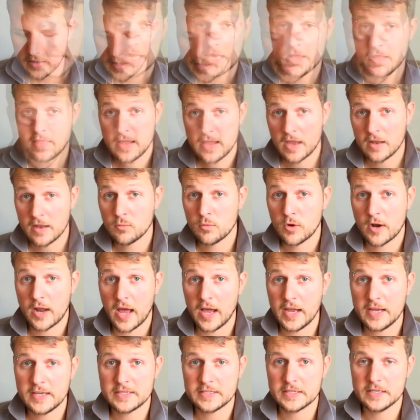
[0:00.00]
In the end, what
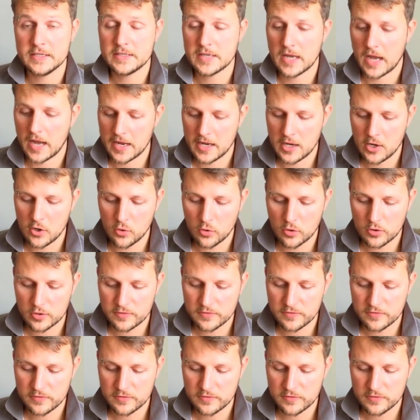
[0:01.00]
I did, I looked